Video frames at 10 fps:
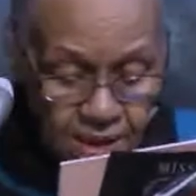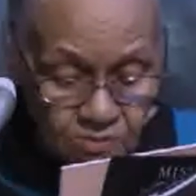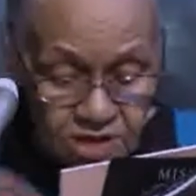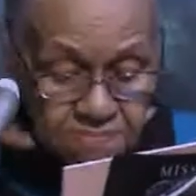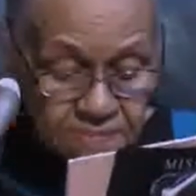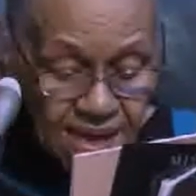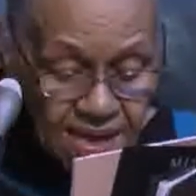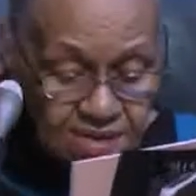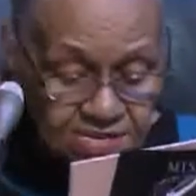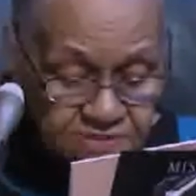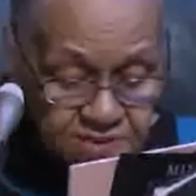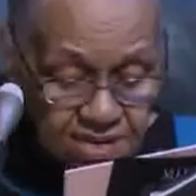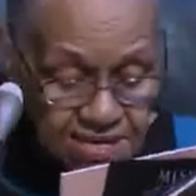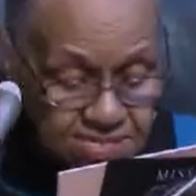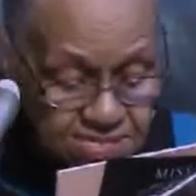with man's
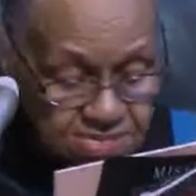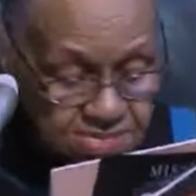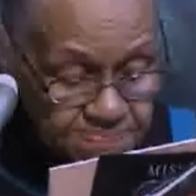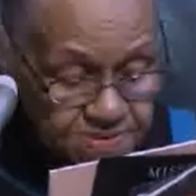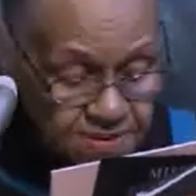relationship to